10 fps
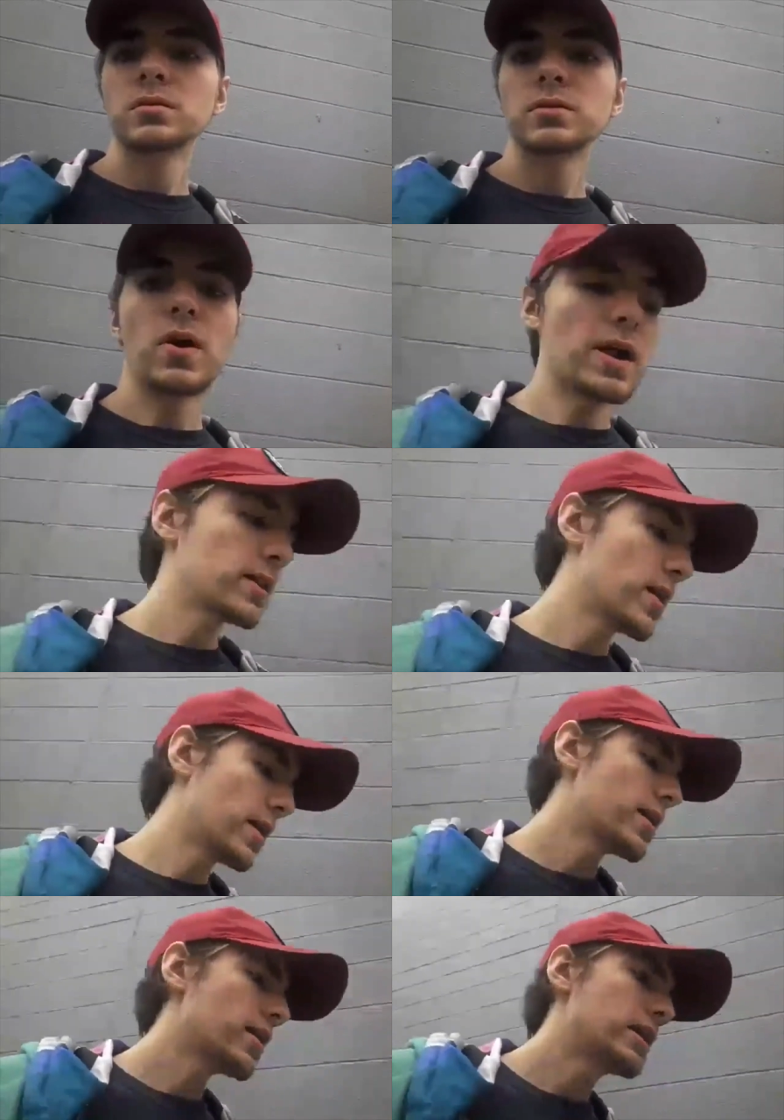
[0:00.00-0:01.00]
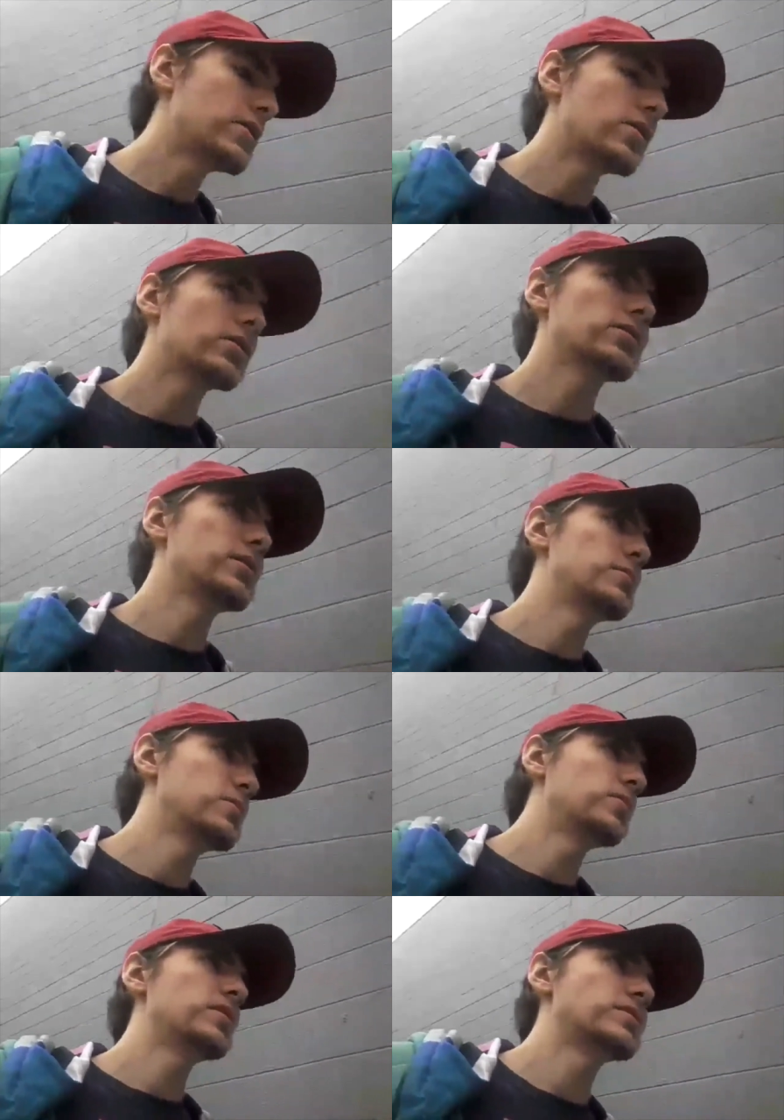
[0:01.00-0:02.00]
So I got here early. The
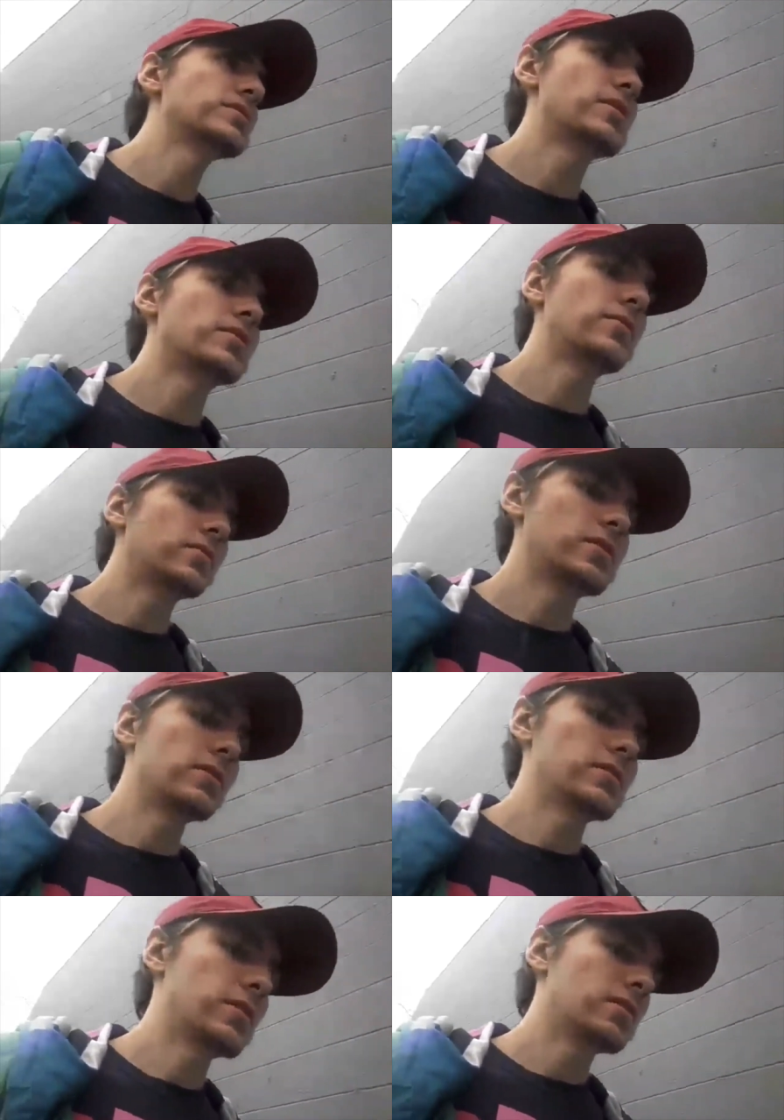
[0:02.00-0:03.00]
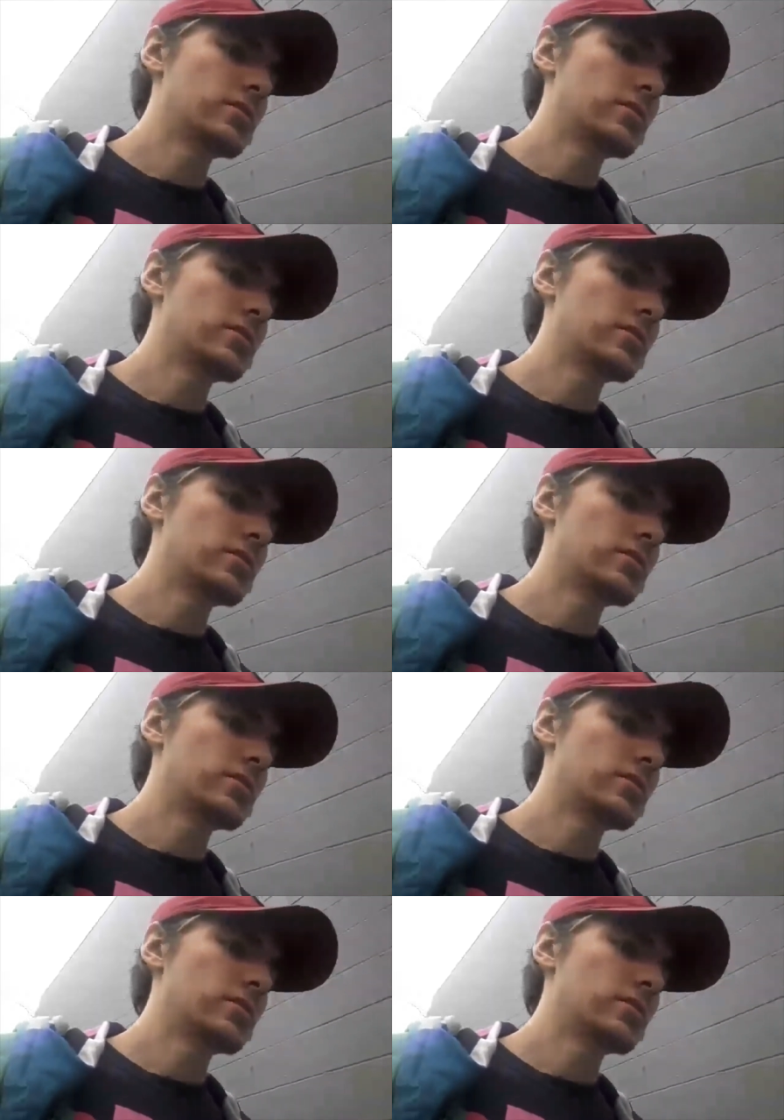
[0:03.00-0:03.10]
movie doesn't start for another